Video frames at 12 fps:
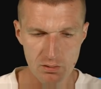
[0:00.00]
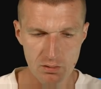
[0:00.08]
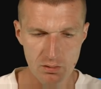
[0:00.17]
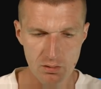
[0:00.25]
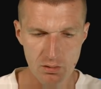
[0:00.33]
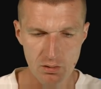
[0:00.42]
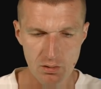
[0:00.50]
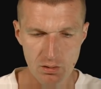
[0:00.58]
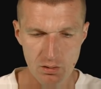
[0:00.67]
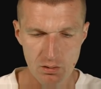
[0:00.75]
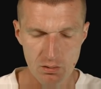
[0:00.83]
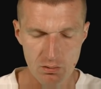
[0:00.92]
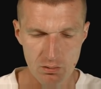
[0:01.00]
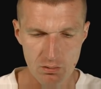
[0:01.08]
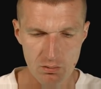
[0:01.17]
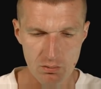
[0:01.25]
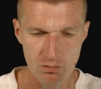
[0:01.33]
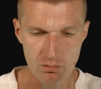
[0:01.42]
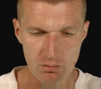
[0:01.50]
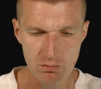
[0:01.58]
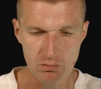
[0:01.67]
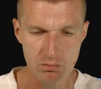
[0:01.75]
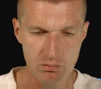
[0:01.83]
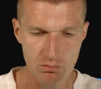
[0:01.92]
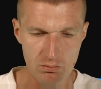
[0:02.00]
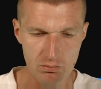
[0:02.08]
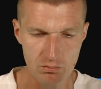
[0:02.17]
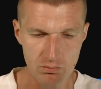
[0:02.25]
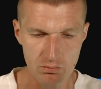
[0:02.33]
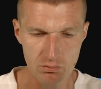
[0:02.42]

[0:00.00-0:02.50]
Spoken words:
Nothing is said.